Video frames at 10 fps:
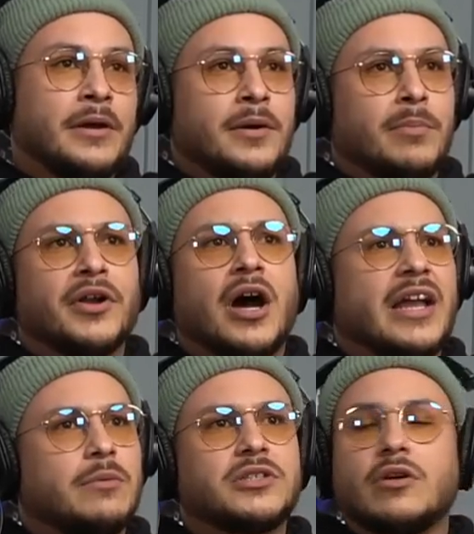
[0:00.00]
But no,
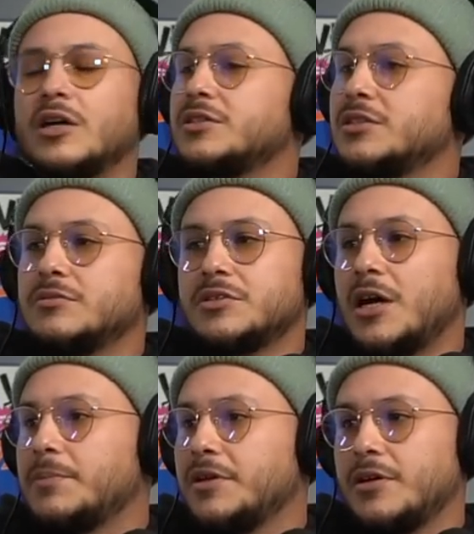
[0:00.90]
yeah, we squashed it. We
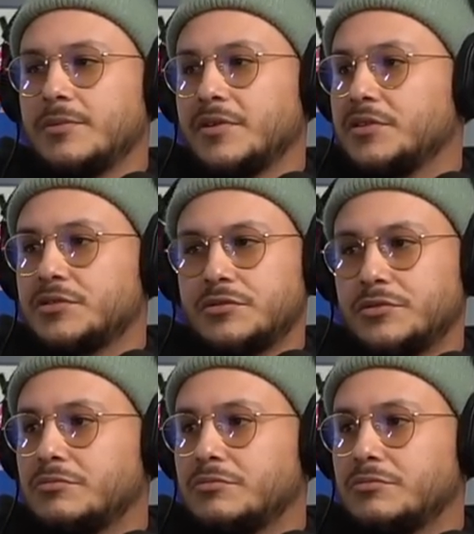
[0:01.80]
chopped it up. Everything's cool.